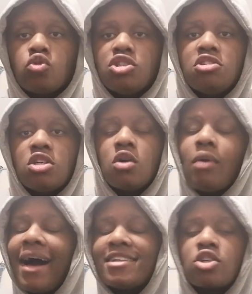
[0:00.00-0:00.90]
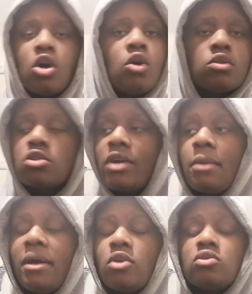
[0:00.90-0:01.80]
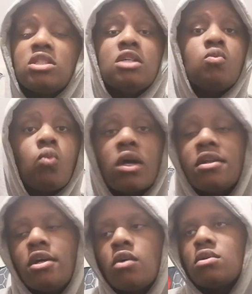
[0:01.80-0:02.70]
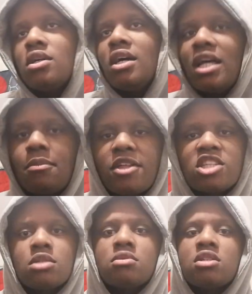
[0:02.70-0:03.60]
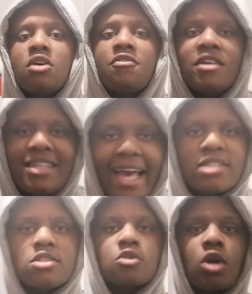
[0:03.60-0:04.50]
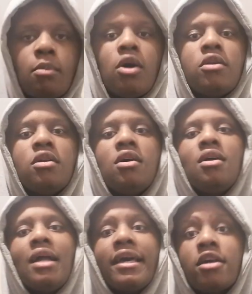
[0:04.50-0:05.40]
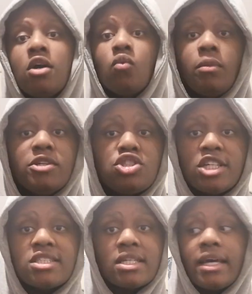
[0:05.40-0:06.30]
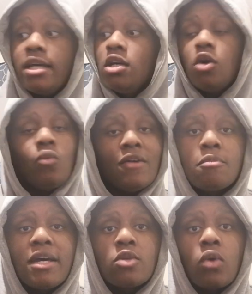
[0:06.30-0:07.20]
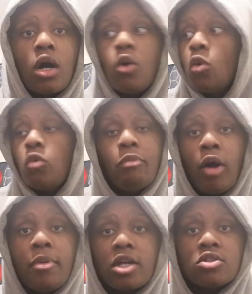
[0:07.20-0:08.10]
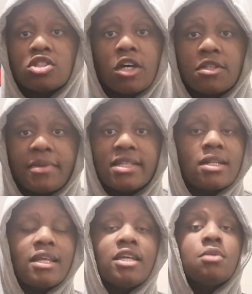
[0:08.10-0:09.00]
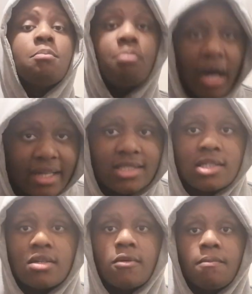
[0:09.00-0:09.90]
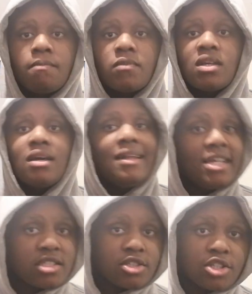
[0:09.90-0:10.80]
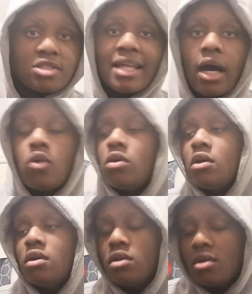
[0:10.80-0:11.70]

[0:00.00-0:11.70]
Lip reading: Jorginho, ice cold, great penalty, 1-0. And I'm thinking to myself, yes, come on. Like, we've been shit today. We haven't played well. We probably don't deserve to be in the lead. But let's just now